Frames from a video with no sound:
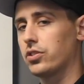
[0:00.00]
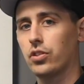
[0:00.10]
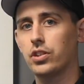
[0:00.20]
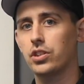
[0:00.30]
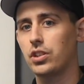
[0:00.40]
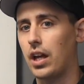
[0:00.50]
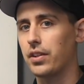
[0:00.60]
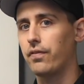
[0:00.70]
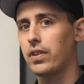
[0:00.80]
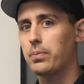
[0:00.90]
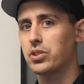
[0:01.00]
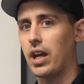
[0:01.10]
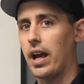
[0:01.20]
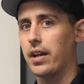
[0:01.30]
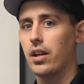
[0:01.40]
So this is on the flip
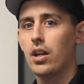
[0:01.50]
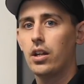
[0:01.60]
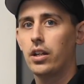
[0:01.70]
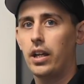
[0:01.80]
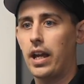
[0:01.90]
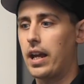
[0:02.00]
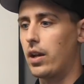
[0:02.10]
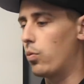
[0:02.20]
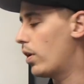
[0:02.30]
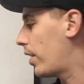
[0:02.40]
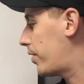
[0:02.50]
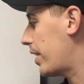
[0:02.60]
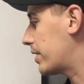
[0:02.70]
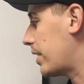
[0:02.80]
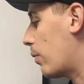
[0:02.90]
side, and one of the
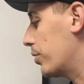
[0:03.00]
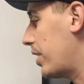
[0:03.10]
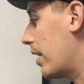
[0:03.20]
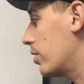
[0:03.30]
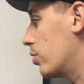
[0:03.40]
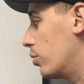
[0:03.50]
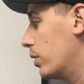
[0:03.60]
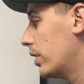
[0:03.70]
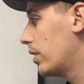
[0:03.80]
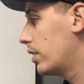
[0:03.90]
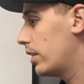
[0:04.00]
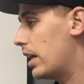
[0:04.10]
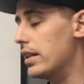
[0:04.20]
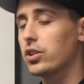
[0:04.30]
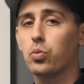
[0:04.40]
things that will tell you
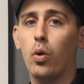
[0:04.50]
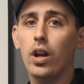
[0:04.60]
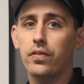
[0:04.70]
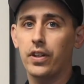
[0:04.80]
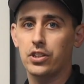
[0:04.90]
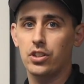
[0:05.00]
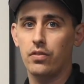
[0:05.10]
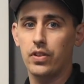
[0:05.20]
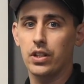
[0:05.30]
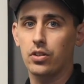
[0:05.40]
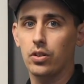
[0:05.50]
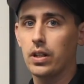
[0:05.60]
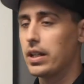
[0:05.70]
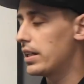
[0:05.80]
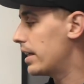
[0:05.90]
it is worth fixing your
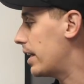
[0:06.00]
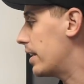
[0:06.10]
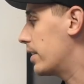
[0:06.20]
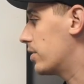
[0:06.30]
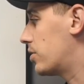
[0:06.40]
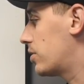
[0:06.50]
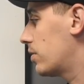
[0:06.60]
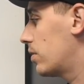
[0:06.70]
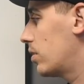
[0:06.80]
vehicle is,